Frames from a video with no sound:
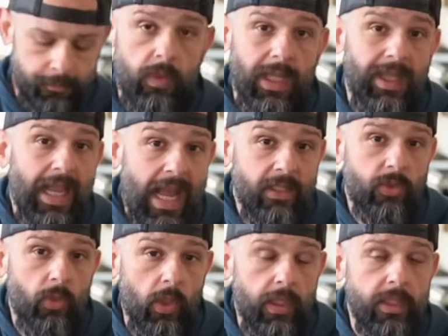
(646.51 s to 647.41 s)
The
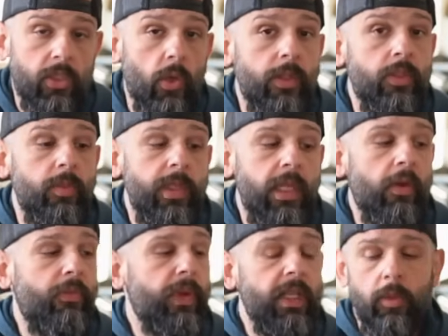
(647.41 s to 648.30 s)
last one is going to be
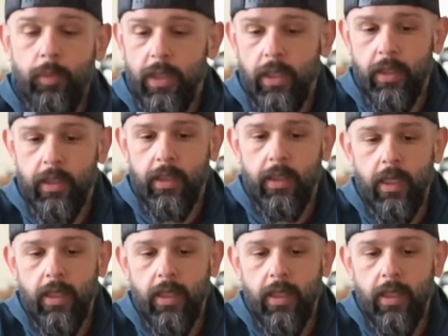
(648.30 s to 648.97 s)
availability,